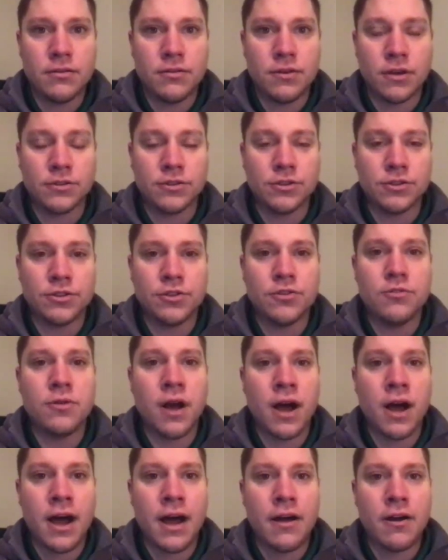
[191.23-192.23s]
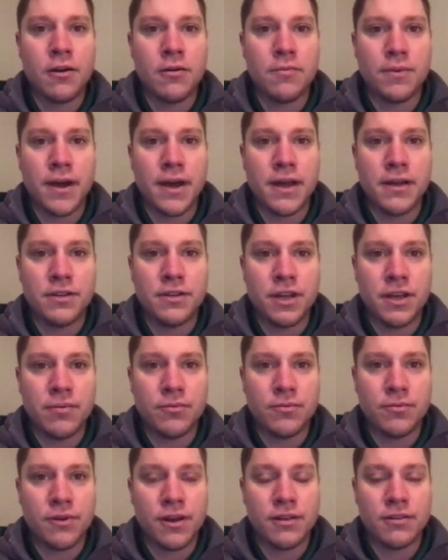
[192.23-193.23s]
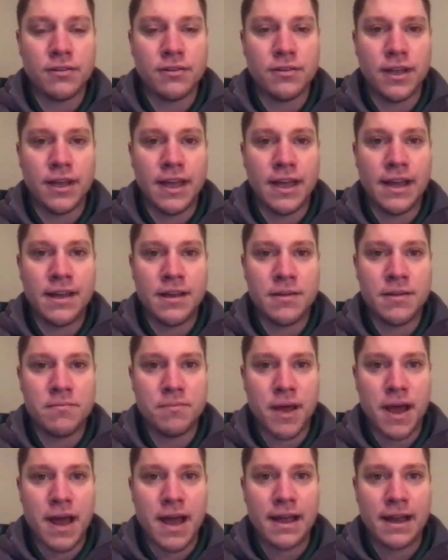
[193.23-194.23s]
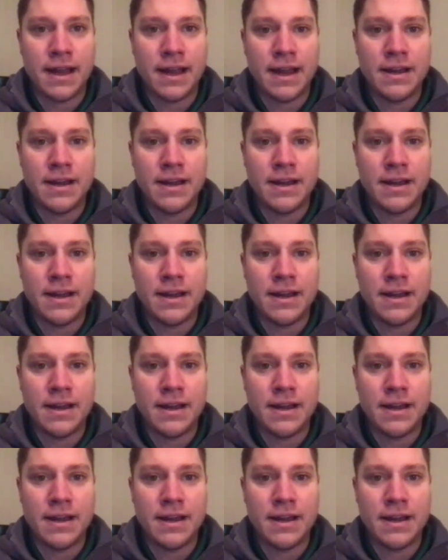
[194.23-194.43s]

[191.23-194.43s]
astute hire by James Franklin to get him back